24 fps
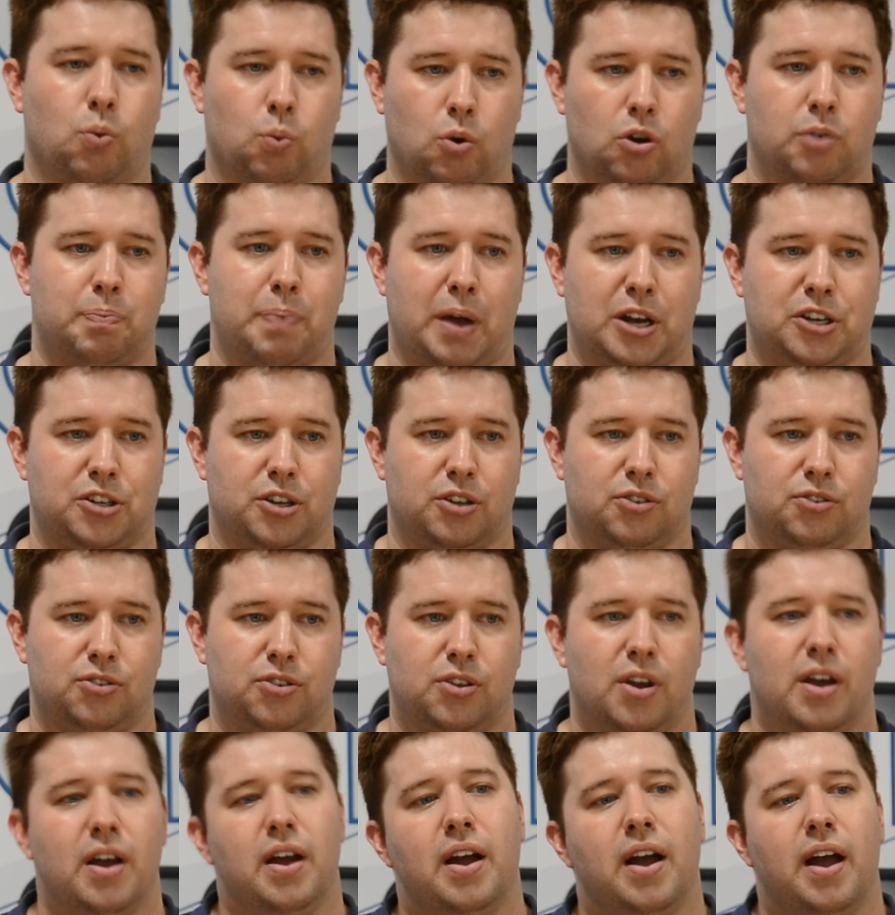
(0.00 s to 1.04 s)

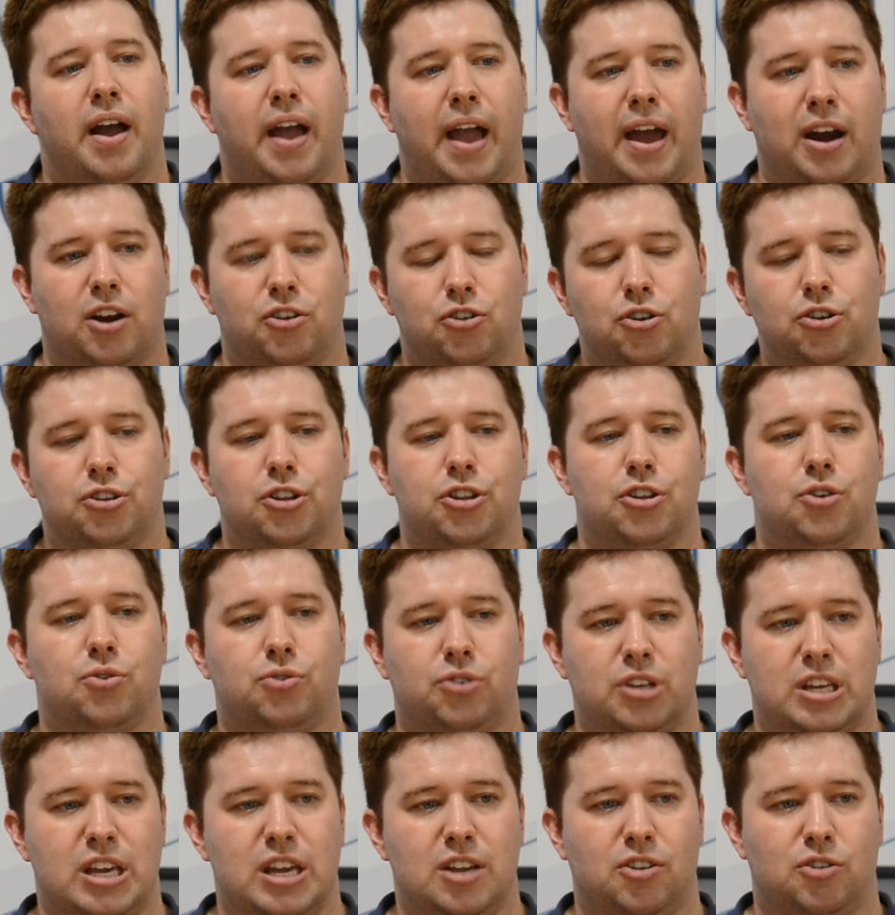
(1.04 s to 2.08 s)
workbenches and are usually
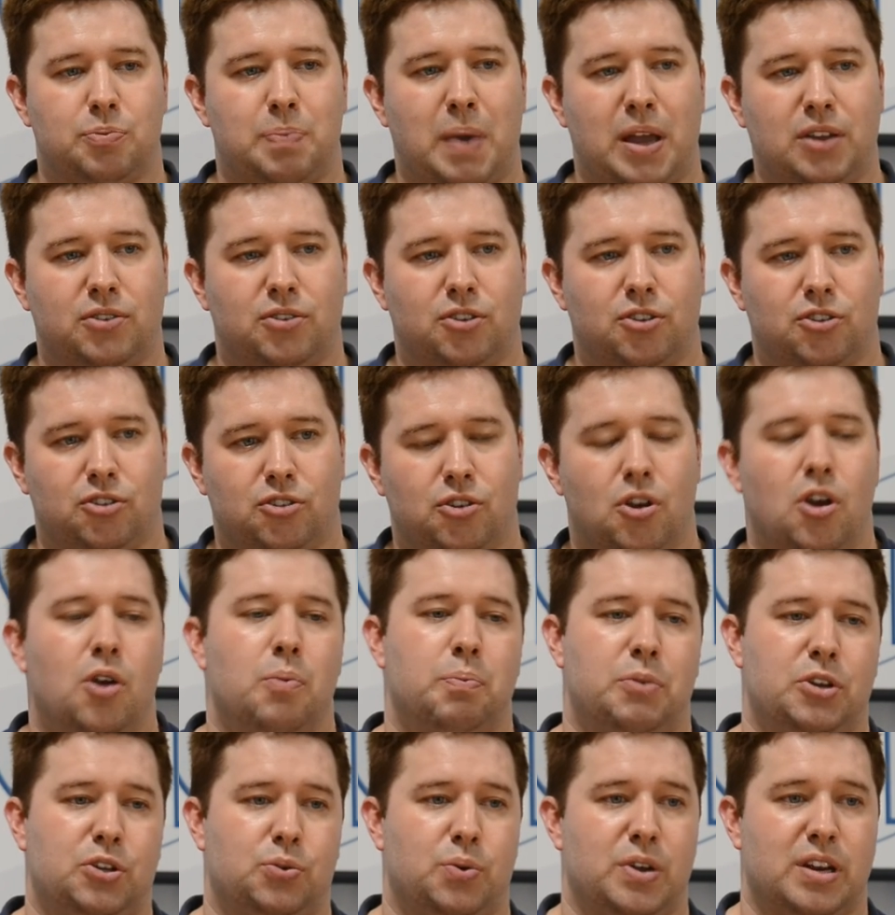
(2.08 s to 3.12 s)
used to heat spaces
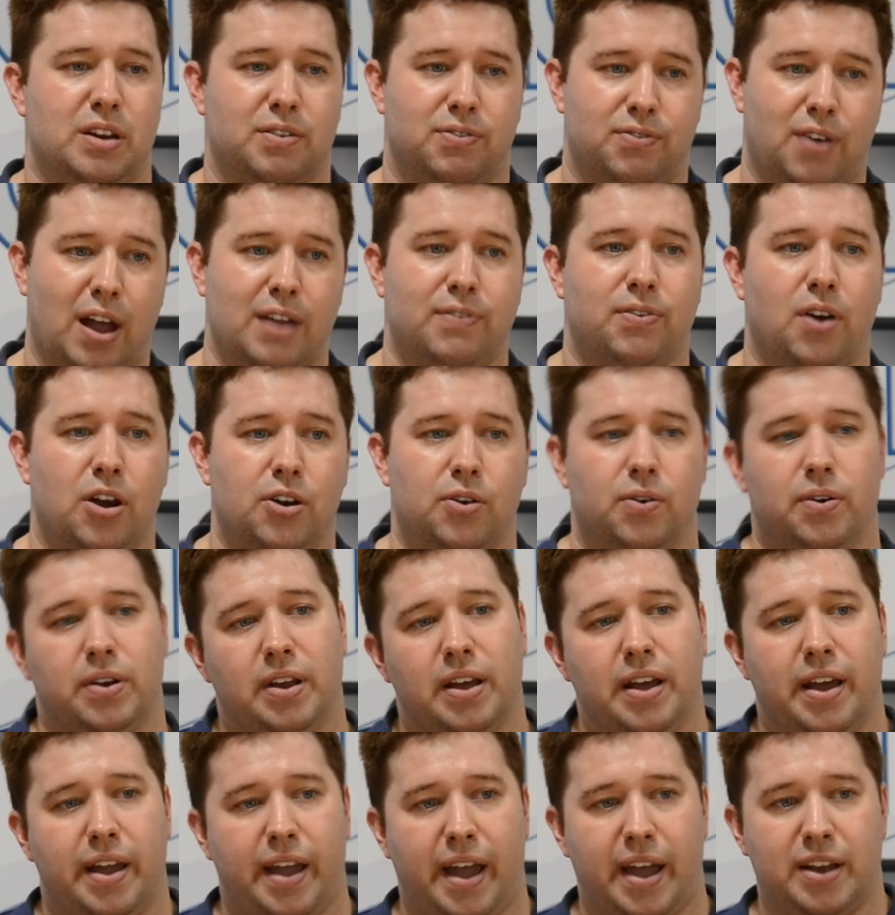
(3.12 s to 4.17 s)
between 500
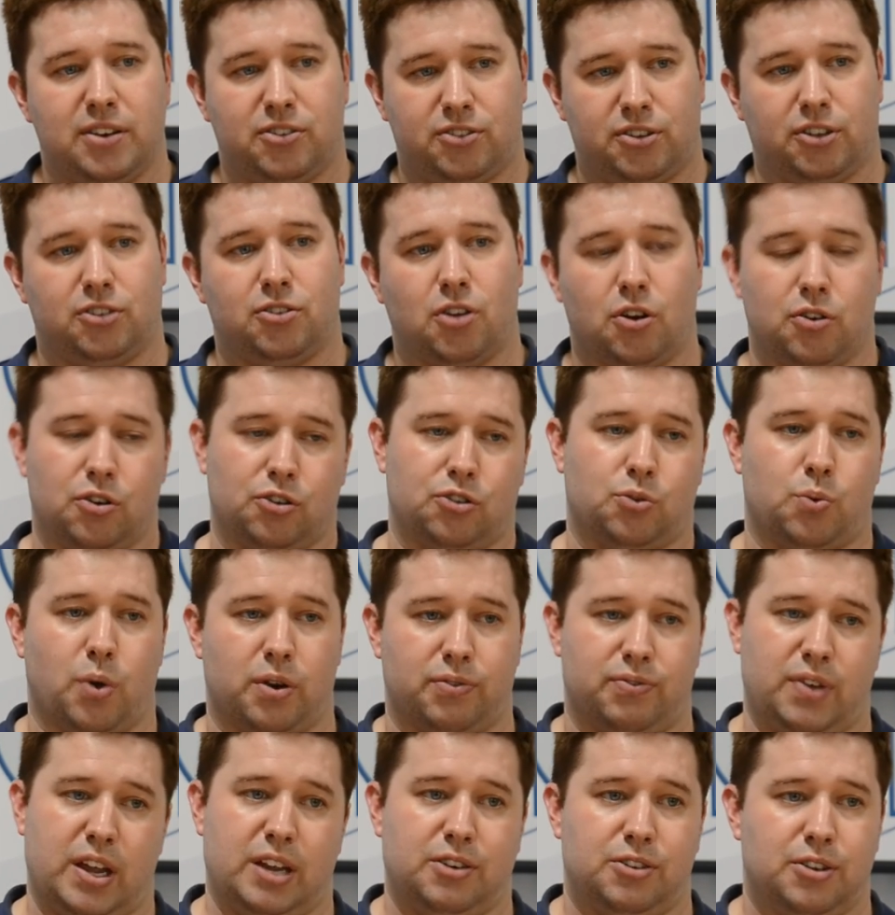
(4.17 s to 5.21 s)
and 600
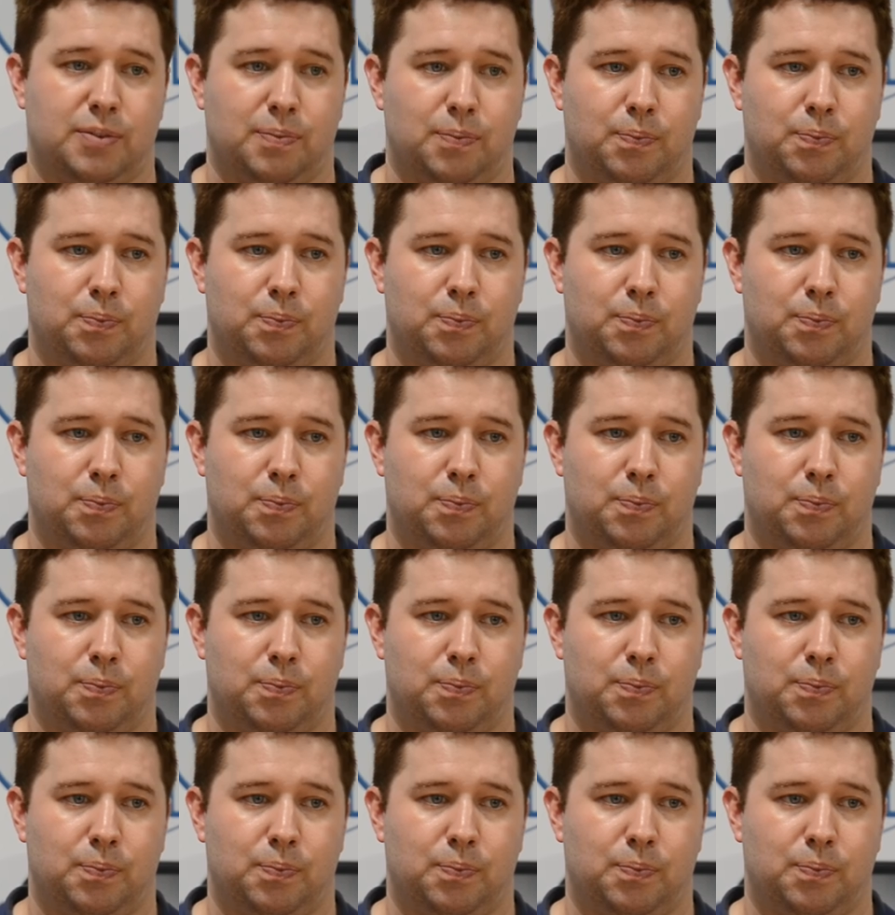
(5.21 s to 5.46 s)
square feet.